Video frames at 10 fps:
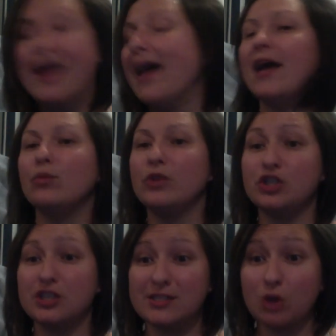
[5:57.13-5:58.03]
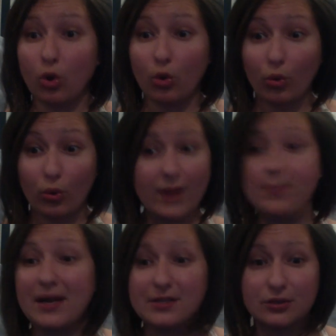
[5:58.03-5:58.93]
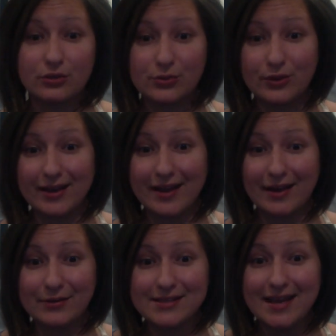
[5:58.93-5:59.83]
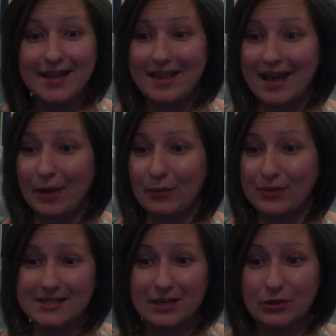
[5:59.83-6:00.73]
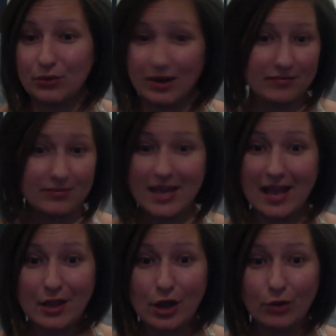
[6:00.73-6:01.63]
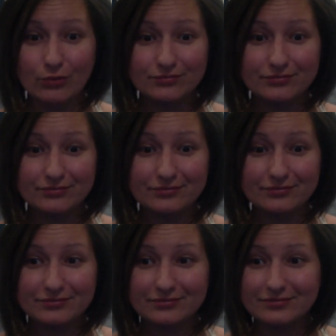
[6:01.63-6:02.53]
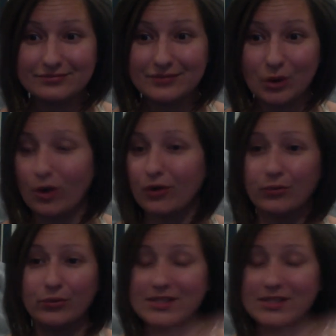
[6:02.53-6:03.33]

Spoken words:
and we just go right back to those workouts that we did right from the get-go, or we